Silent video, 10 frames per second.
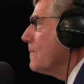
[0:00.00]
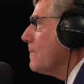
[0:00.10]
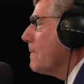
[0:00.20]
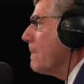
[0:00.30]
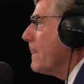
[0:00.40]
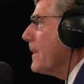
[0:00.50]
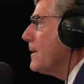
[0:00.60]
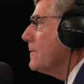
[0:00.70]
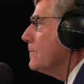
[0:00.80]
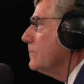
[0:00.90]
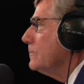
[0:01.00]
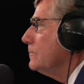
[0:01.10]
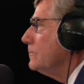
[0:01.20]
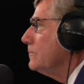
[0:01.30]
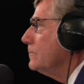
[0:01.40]

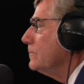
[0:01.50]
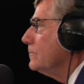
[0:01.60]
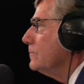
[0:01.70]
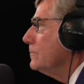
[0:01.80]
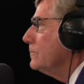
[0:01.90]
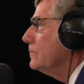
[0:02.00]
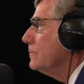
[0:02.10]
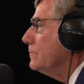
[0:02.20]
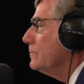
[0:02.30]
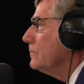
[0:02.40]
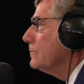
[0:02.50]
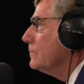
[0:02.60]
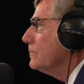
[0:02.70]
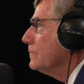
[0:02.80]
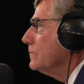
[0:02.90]

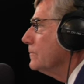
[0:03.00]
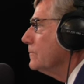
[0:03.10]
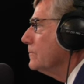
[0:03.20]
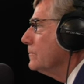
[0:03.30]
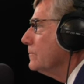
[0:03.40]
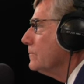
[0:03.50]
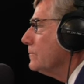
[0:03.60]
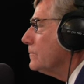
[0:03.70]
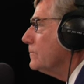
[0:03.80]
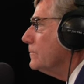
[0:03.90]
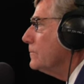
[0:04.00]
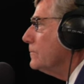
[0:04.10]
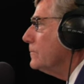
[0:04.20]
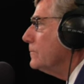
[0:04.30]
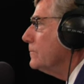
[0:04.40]

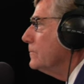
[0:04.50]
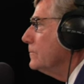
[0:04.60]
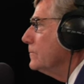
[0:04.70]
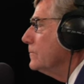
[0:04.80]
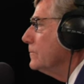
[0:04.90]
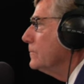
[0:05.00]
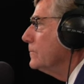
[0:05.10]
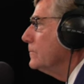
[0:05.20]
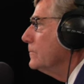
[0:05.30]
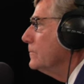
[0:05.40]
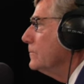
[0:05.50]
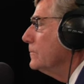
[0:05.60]
No words are spoken by the person on screen.